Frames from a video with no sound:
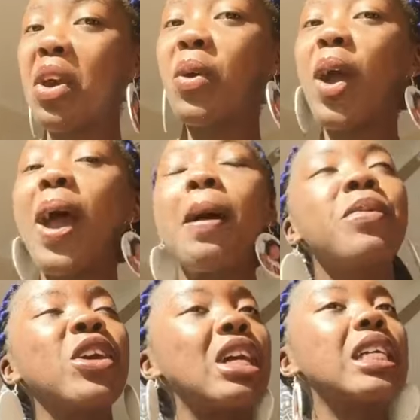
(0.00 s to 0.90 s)
new
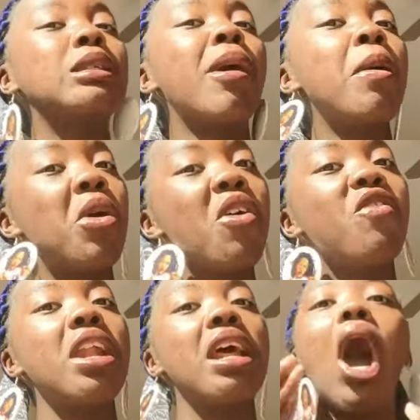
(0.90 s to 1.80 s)
because my
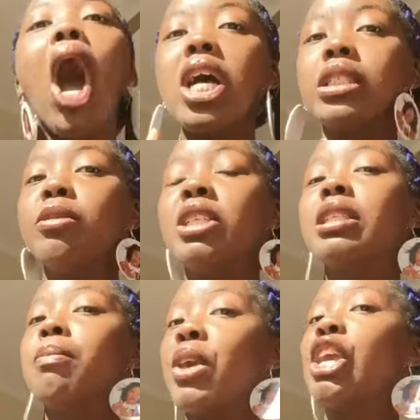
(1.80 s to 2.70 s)
boyfriend had asked me
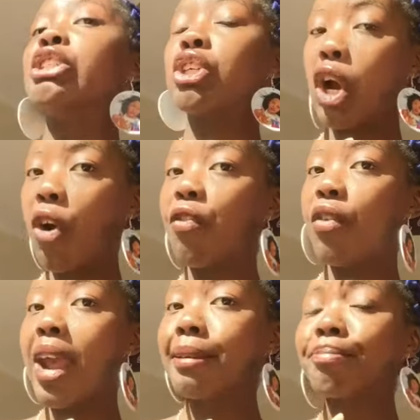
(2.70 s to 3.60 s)
to be his
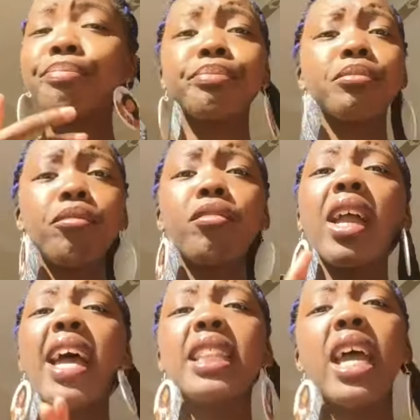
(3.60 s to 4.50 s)
girlfriend
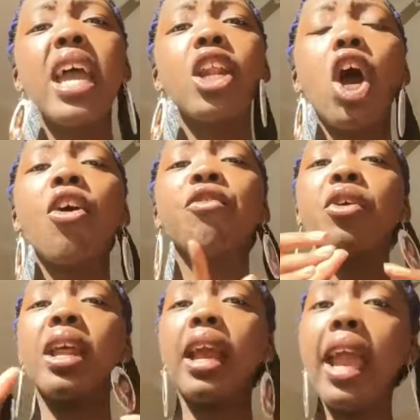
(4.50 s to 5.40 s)
at the end of
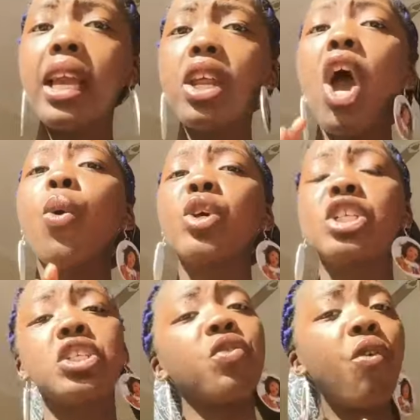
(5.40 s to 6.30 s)
grade 8,
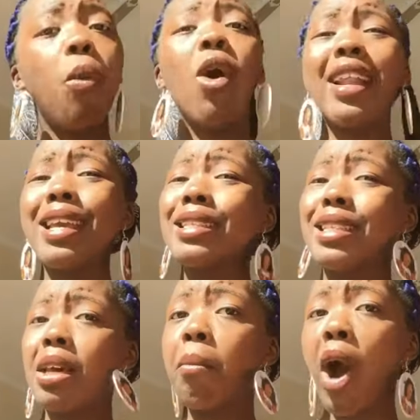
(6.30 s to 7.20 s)
which is form 1
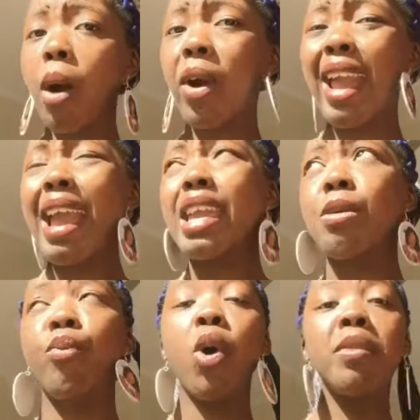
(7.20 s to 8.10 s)
in Zimbabwe. He
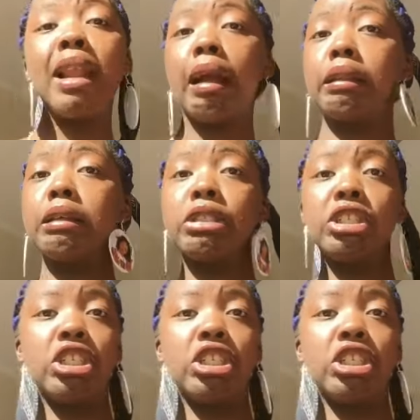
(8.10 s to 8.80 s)
bought me like this